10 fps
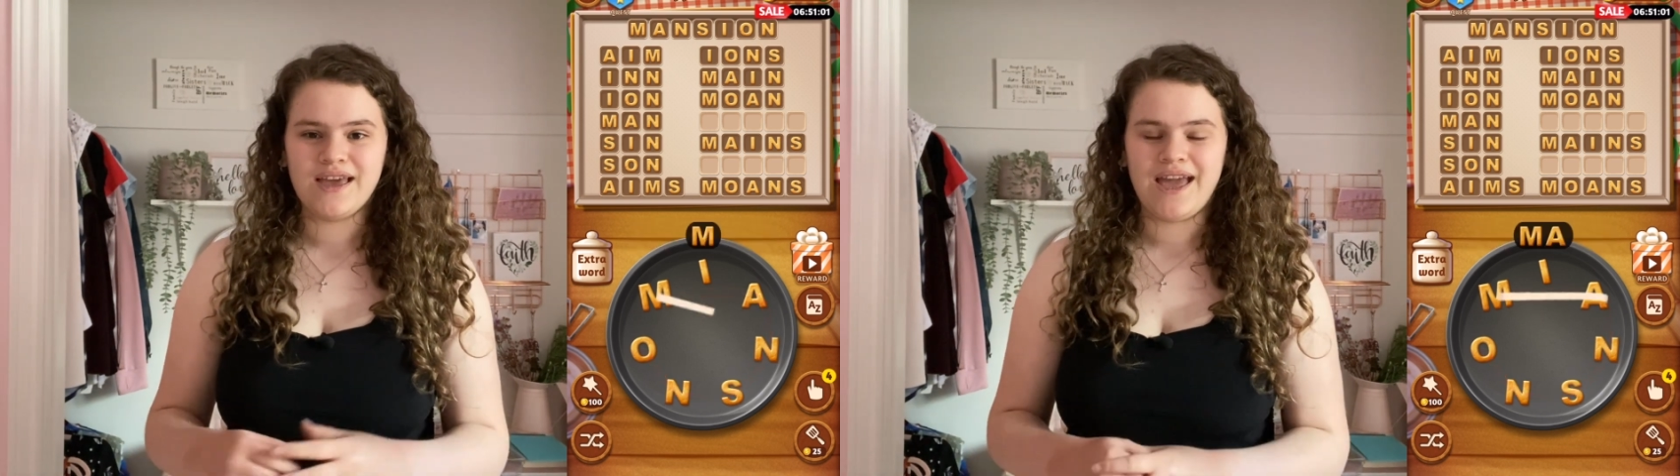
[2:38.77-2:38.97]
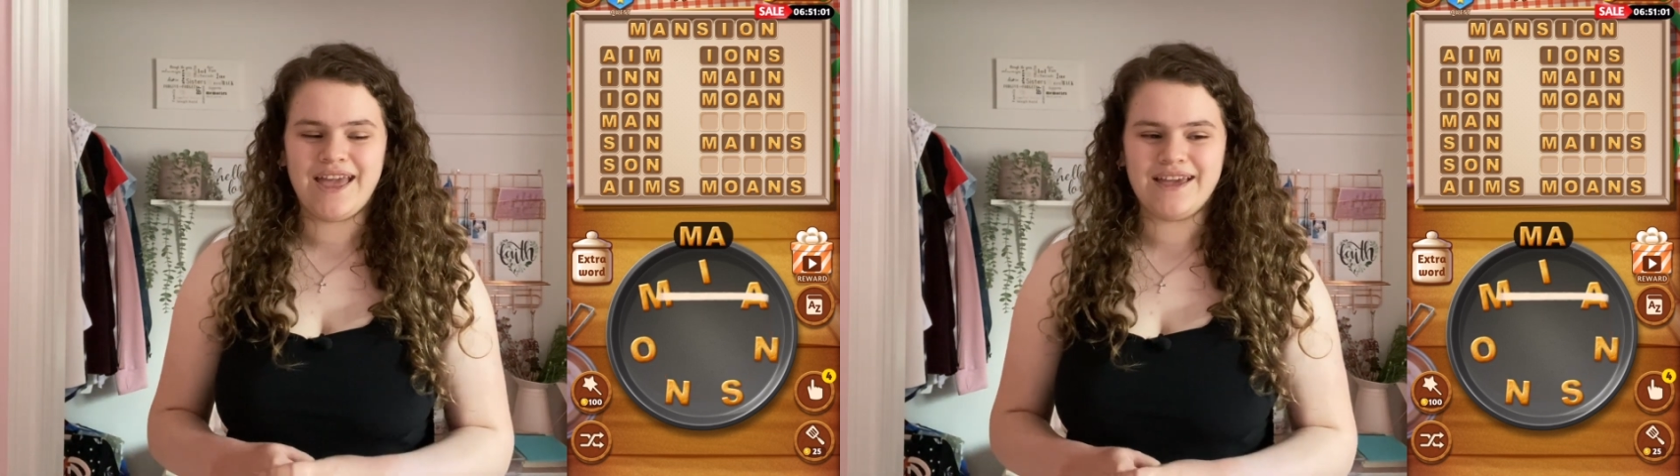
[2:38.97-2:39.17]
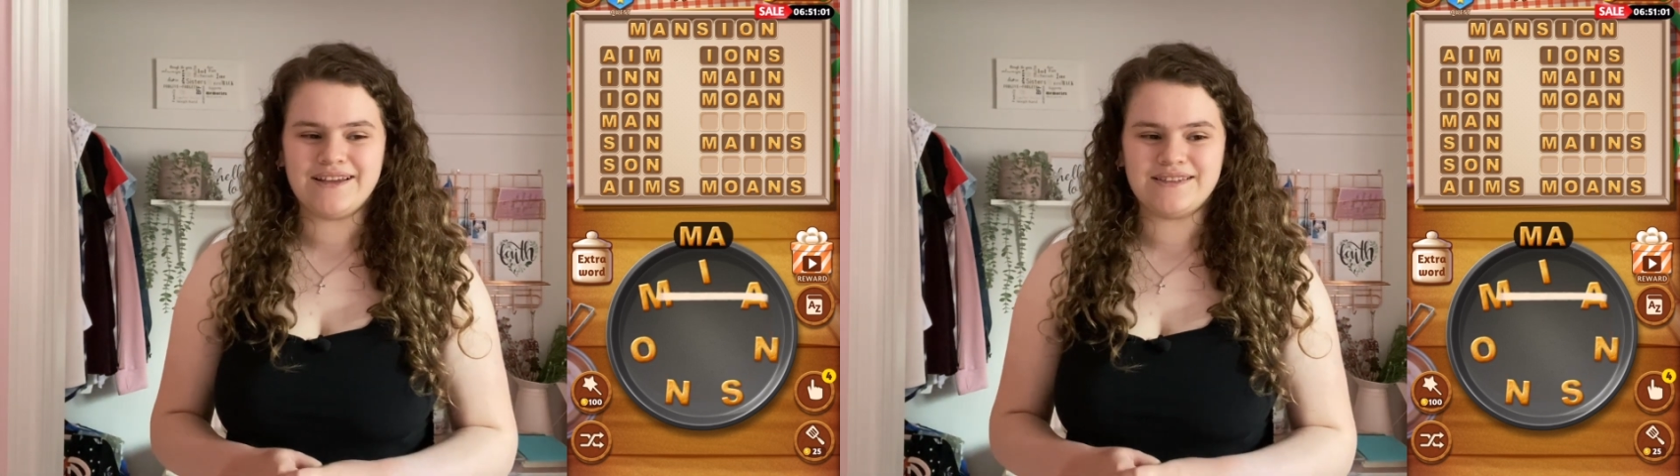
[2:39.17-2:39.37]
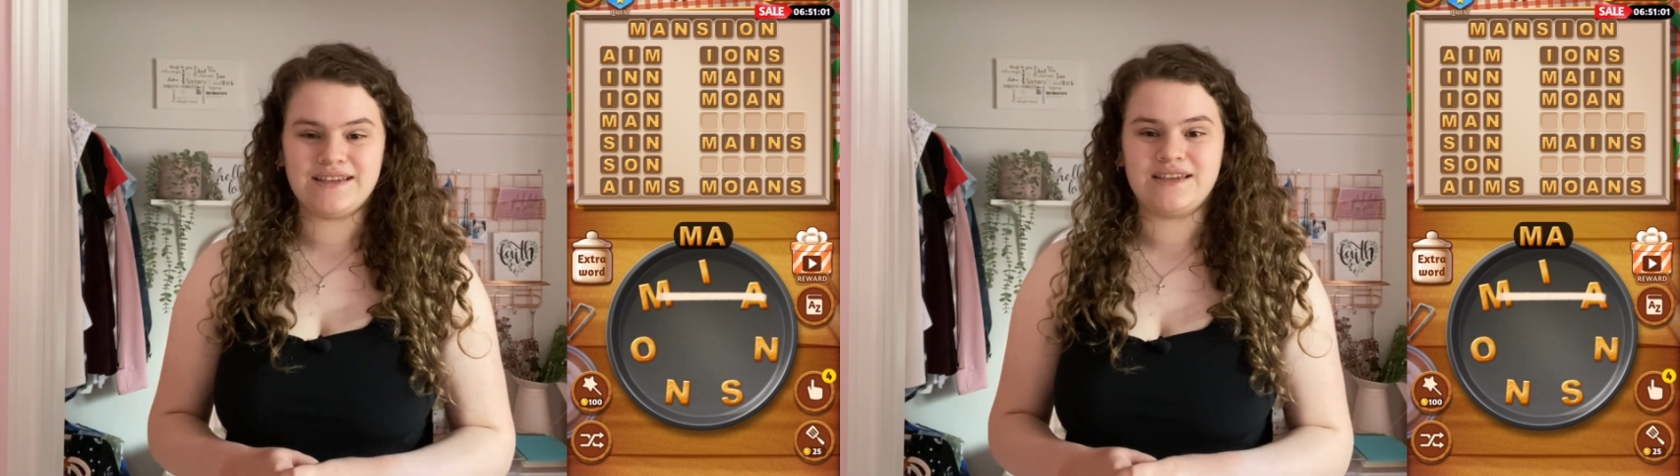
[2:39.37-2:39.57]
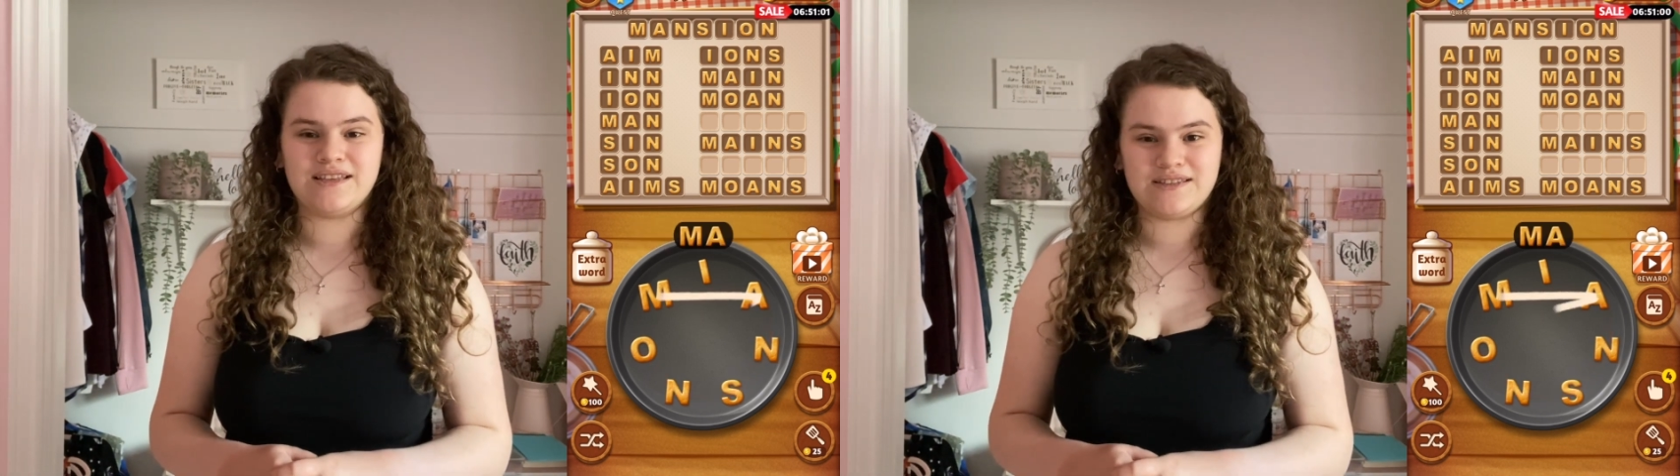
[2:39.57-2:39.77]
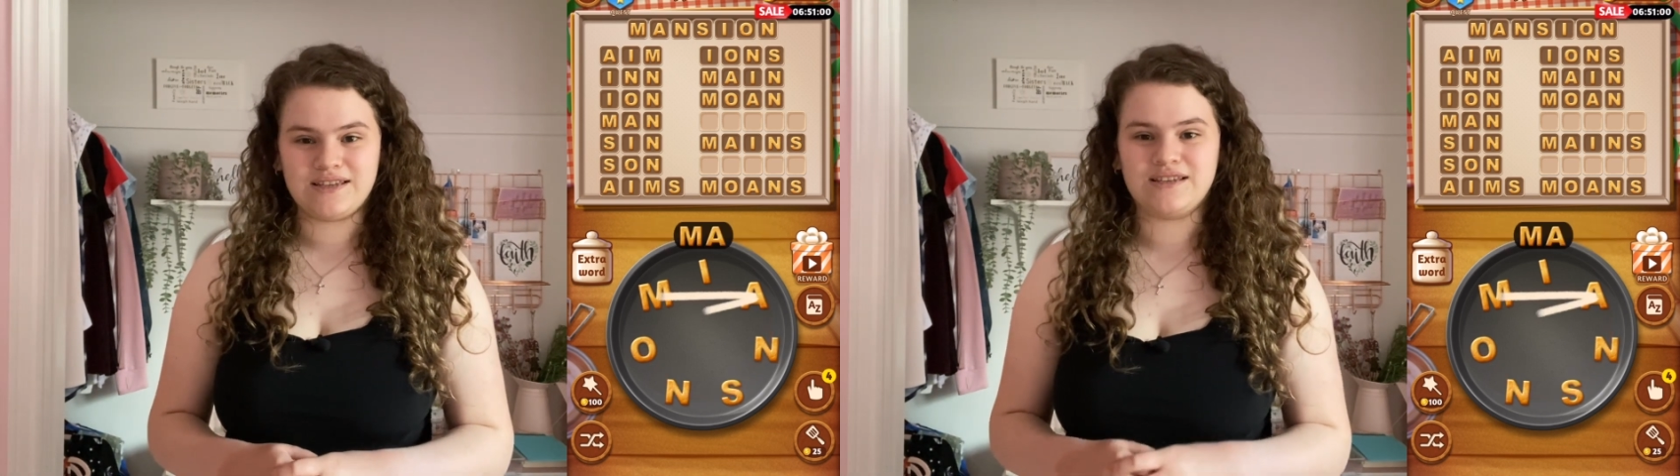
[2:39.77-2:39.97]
and it gets